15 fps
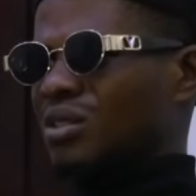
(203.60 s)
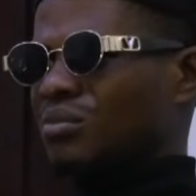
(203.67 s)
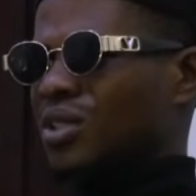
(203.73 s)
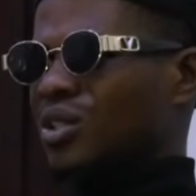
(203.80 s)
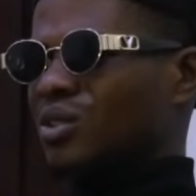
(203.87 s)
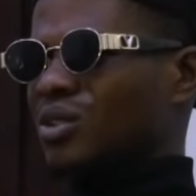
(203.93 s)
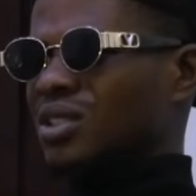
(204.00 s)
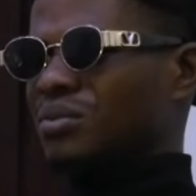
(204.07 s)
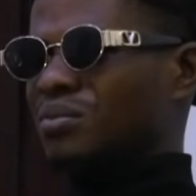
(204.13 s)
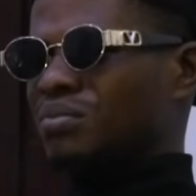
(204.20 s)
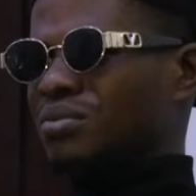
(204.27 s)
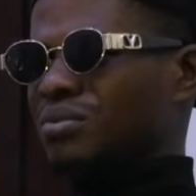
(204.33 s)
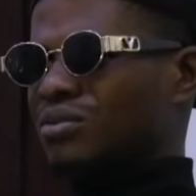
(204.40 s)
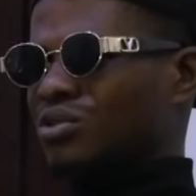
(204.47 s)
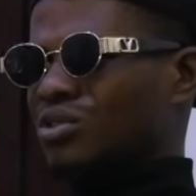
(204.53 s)
You are my only
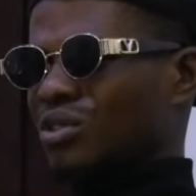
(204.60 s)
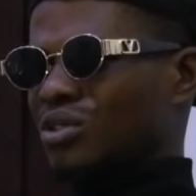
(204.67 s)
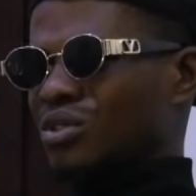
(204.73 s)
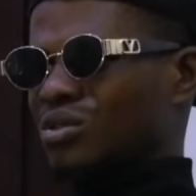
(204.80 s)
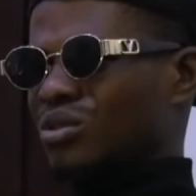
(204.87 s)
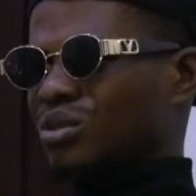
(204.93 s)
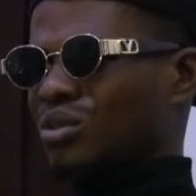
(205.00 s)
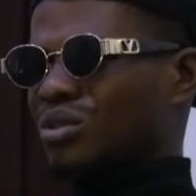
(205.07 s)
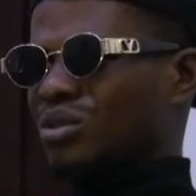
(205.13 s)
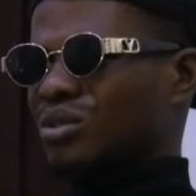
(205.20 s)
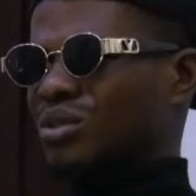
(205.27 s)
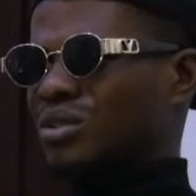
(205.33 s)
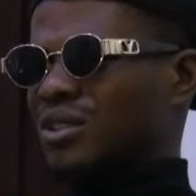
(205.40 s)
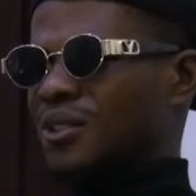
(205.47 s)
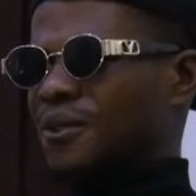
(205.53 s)
trust, though.
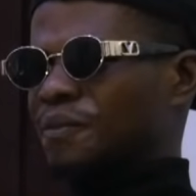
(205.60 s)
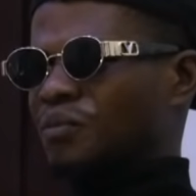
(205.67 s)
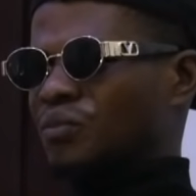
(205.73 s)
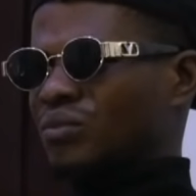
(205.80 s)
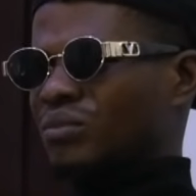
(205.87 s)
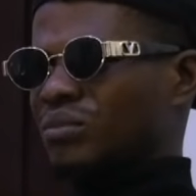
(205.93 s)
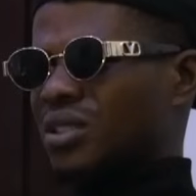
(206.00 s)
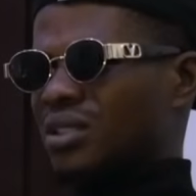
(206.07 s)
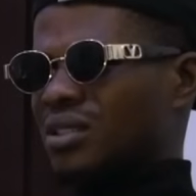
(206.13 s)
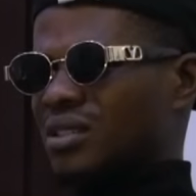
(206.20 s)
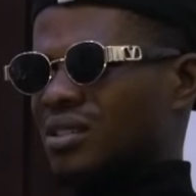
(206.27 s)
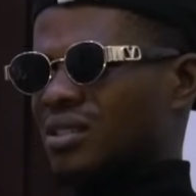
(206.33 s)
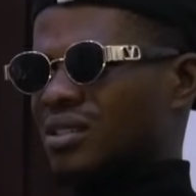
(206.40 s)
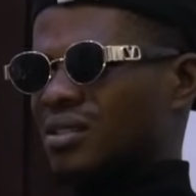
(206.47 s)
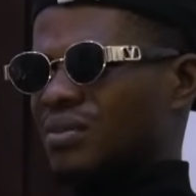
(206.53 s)

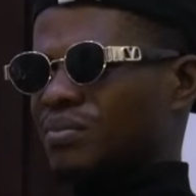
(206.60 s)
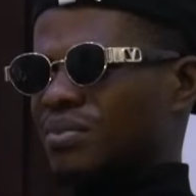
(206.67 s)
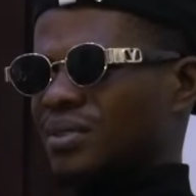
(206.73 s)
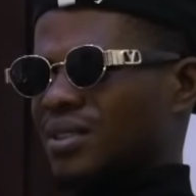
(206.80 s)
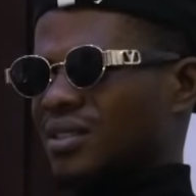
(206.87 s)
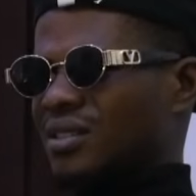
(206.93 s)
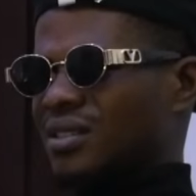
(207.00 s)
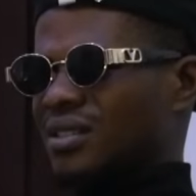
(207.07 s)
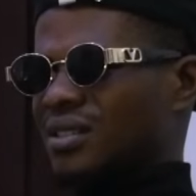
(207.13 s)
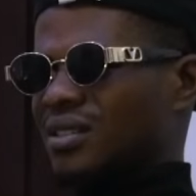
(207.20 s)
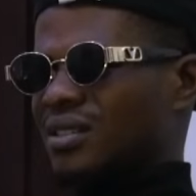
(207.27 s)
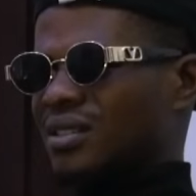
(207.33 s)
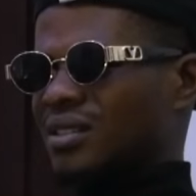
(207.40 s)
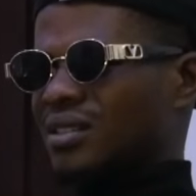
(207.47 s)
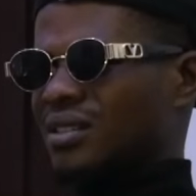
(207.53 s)
Please,
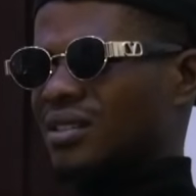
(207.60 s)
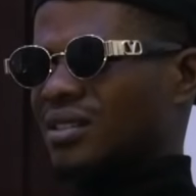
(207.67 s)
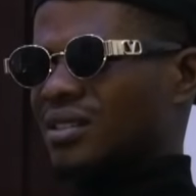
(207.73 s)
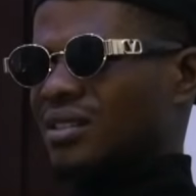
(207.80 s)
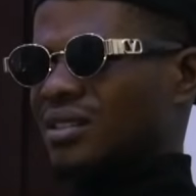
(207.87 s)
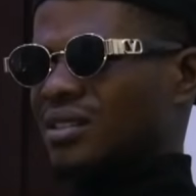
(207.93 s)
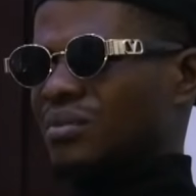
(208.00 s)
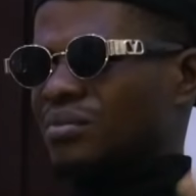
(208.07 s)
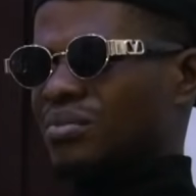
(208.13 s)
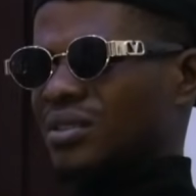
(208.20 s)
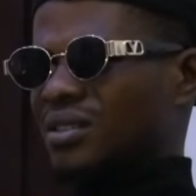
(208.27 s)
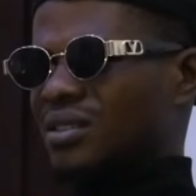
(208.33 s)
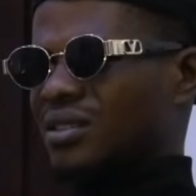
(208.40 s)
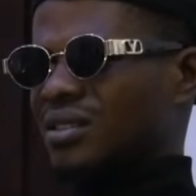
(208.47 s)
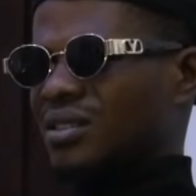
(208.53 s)
please,
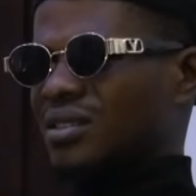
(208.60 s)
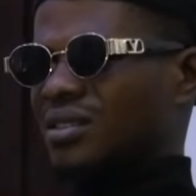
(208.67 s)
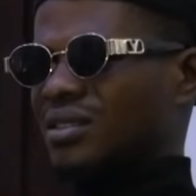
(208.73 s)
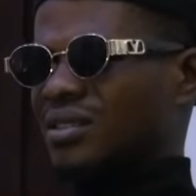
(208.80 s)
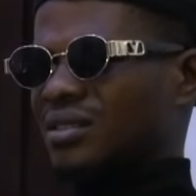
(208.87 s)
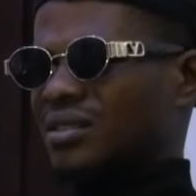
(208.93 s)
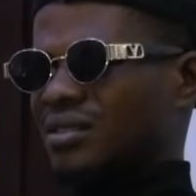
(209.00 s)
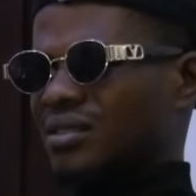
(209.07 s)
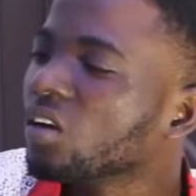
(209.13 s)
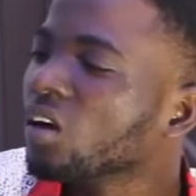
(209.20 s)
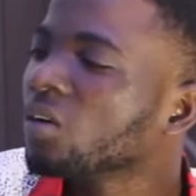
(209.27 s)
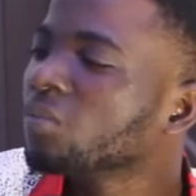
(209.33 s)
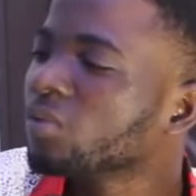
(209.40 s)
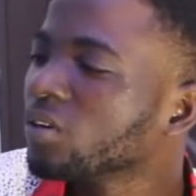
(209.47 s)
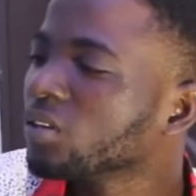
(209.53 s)
yeah. please.
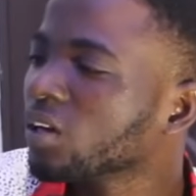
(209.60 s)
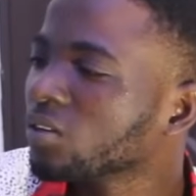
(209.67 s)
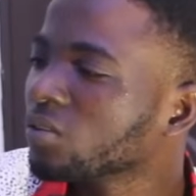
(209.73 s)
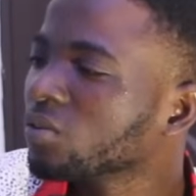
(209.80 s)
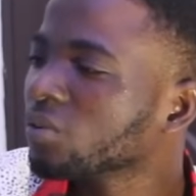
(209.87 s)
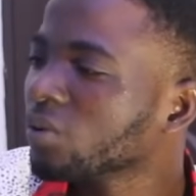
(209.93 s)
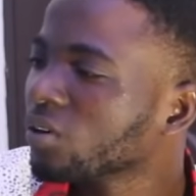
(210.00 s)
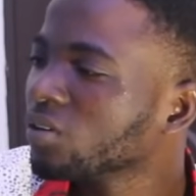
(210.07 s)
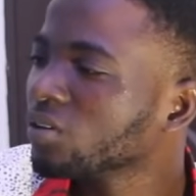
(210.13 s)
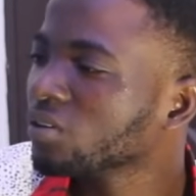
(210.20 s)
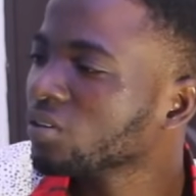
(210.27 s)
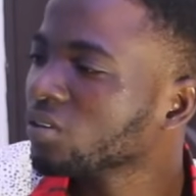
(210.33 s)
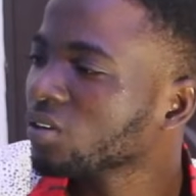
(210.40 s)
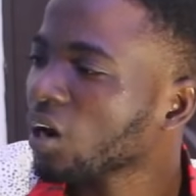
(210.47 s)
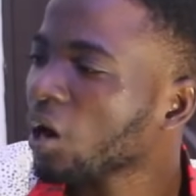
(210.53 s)
Yeah, brother, don't worry.
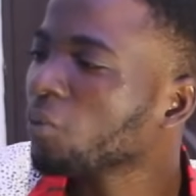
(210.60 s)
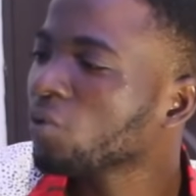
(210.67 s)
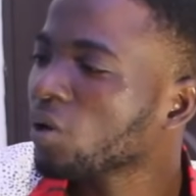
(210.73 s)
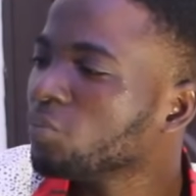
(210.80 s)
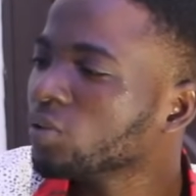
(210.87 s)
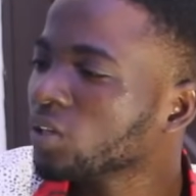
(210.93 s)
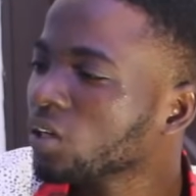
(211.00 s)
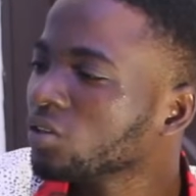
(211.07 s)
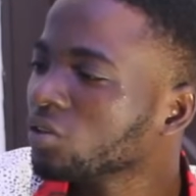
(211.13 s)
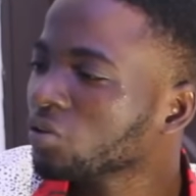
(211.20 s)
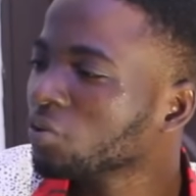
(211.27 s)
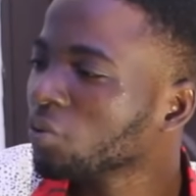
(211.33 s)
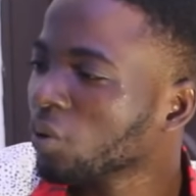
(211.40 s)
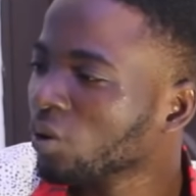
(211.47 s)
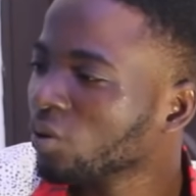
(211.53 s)
I'll represent
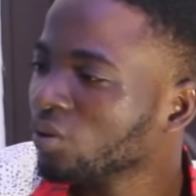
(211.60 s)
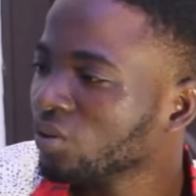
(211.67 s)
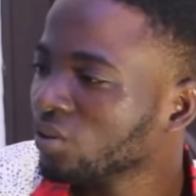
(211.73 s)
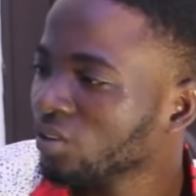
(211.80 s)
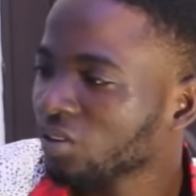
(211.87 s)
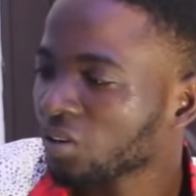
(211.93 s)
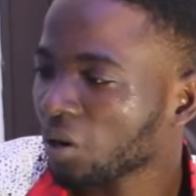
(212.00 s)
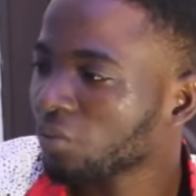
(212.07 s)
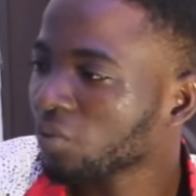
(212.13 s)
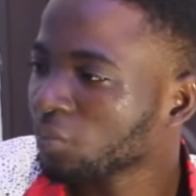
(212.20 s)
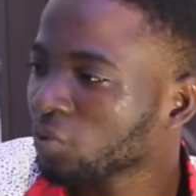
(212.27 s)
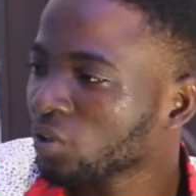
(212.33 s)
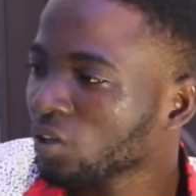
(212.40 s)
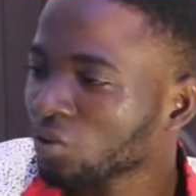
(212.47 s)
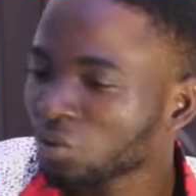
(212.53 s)
you well. I'll
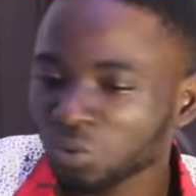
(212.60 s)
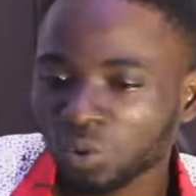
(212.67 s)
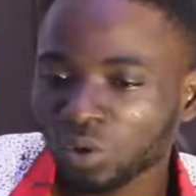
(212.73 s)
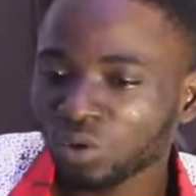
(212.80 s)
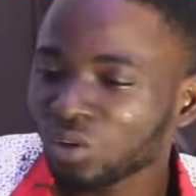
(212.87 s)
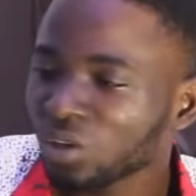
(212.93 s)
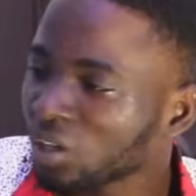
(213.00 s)
represent you well.